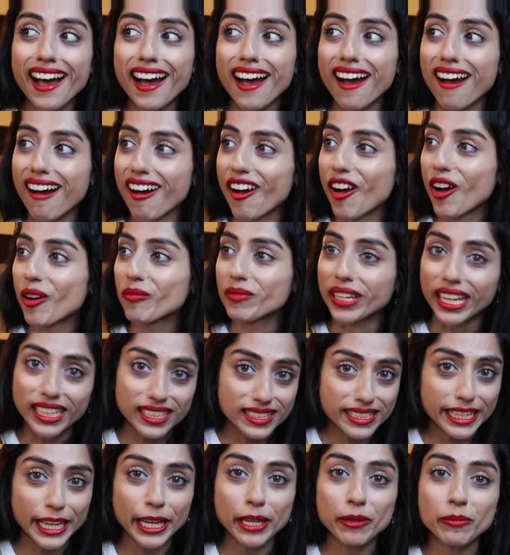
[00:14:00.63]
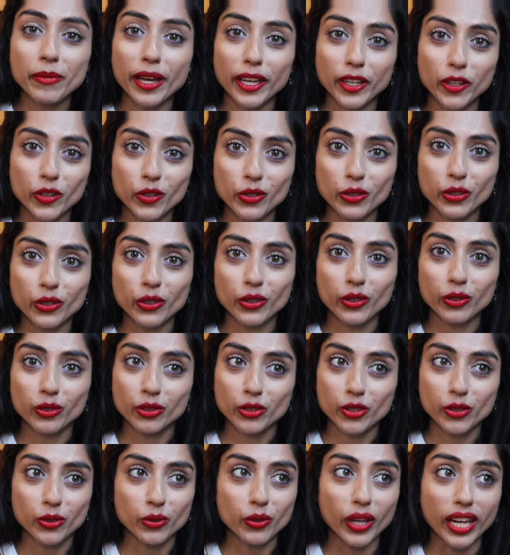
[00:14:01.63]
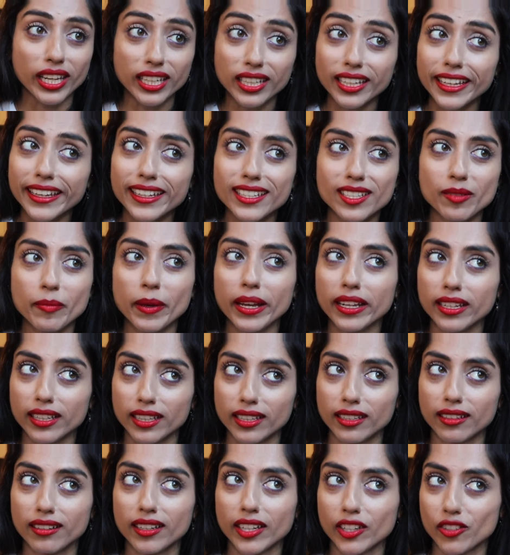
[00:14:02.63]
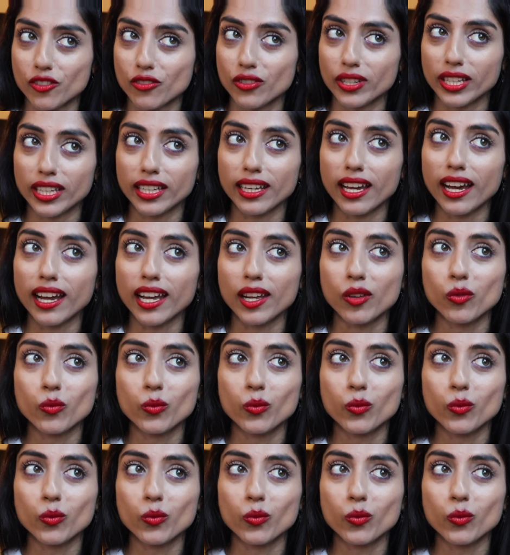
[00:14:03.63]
next time I go to any Hispanic country, I